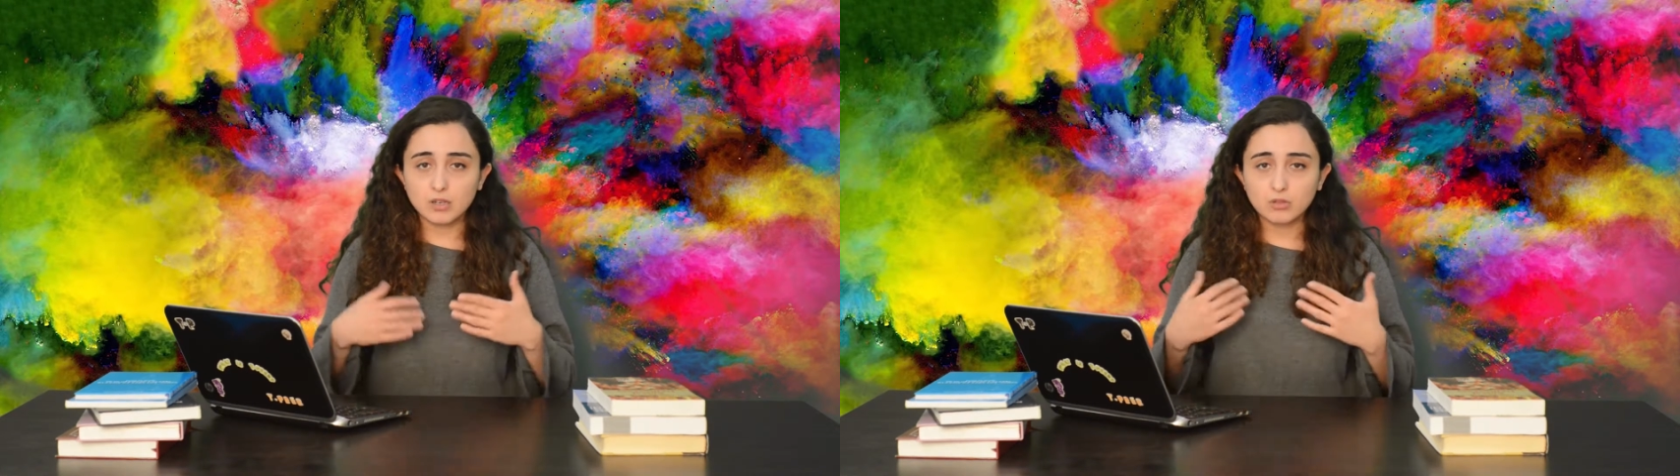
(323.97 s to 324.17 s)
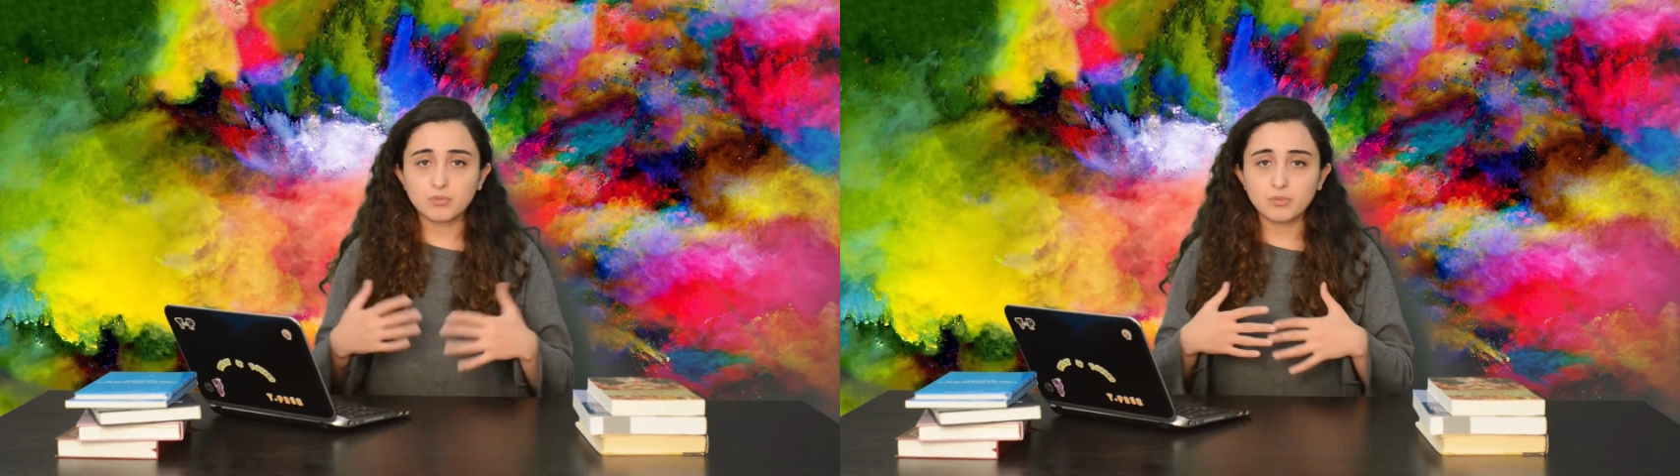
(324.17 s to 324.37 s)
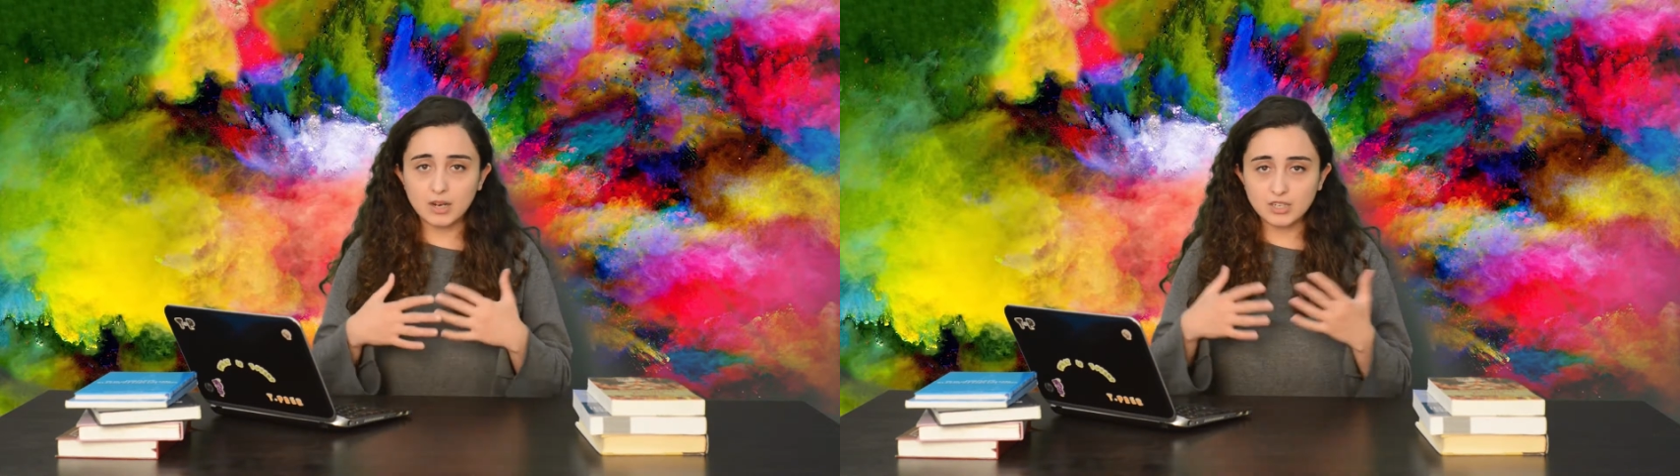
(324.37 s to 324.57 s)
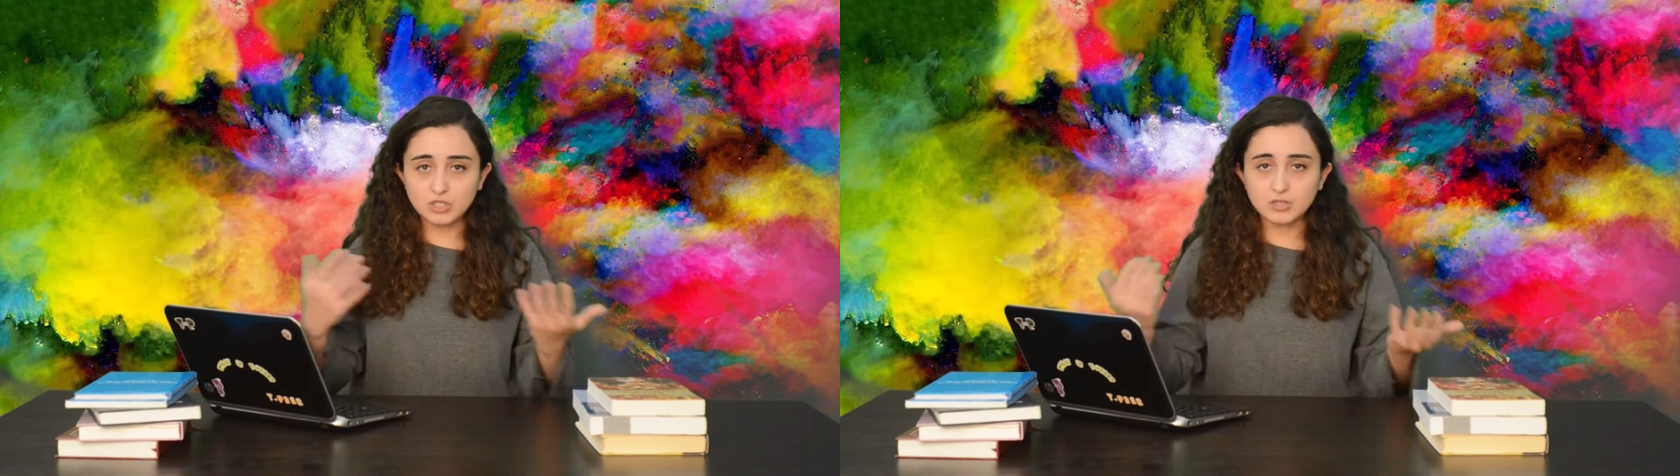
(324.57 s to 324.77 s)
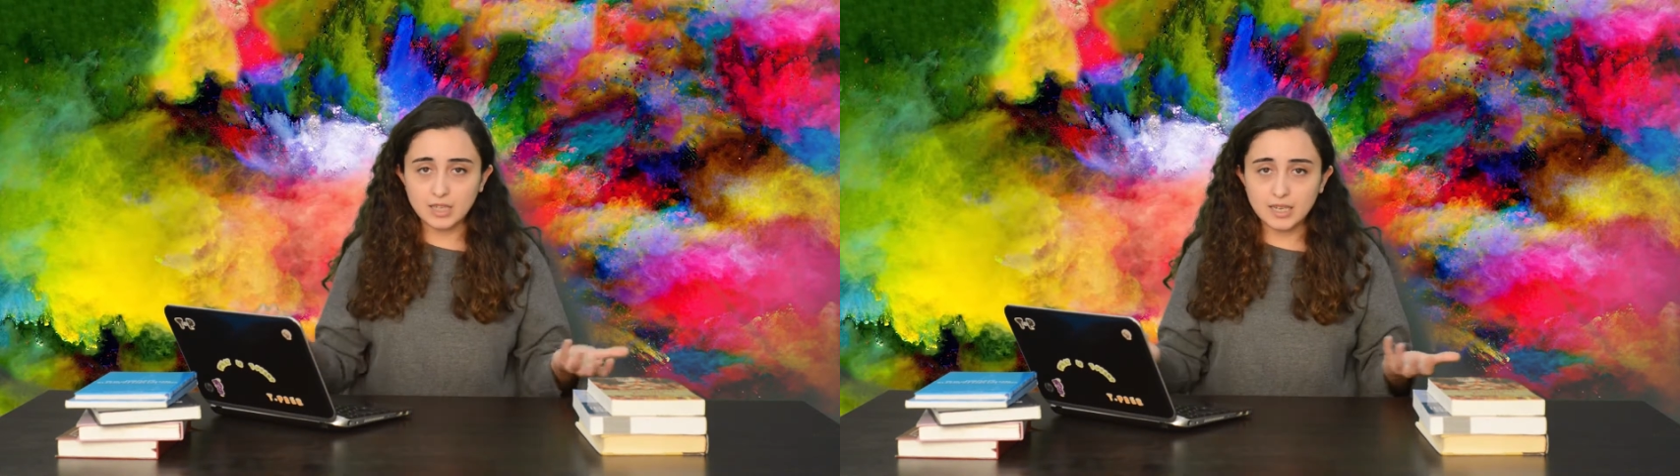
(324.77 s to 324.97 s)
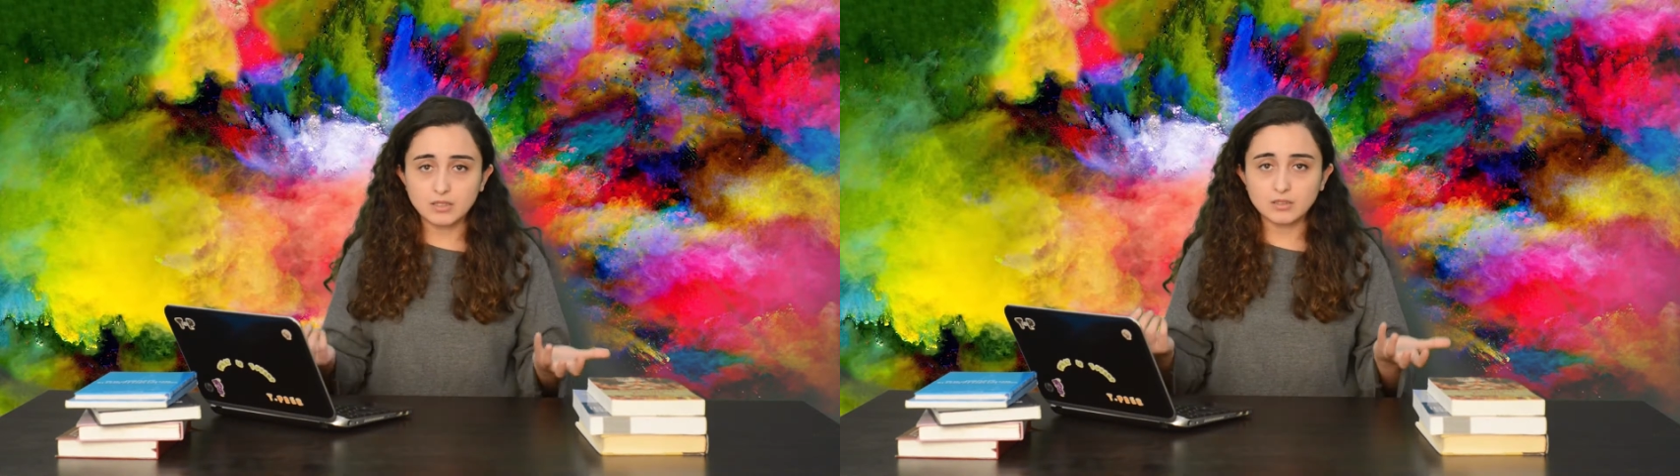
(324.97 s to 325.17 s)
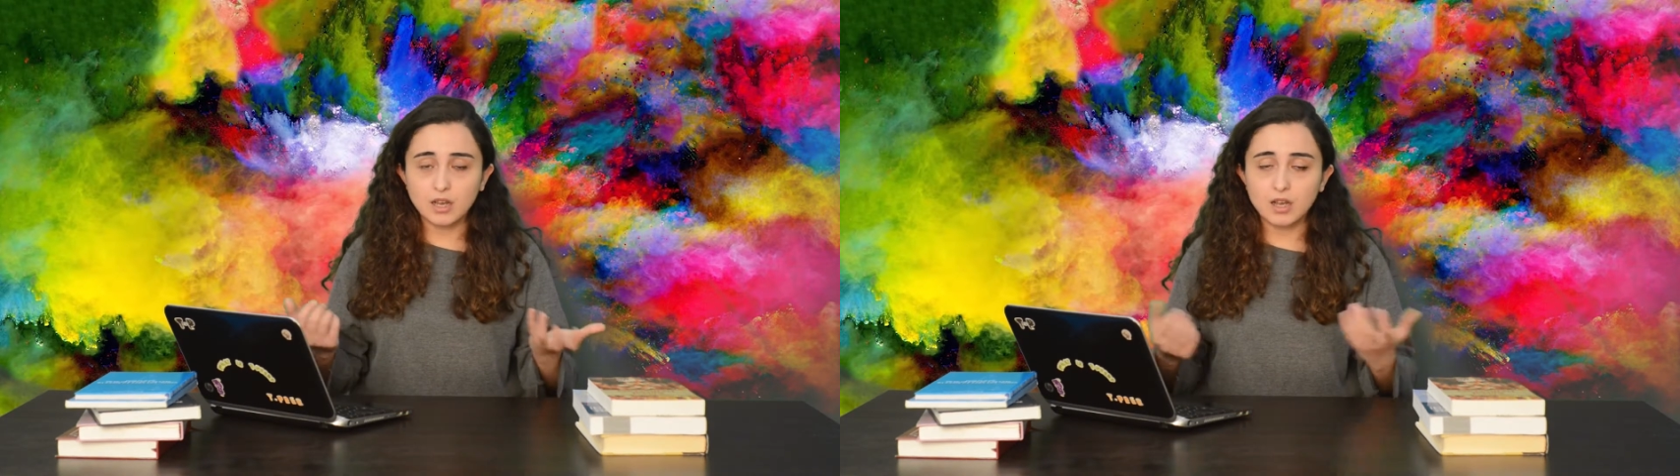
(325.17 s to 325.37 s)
a lot of large-scale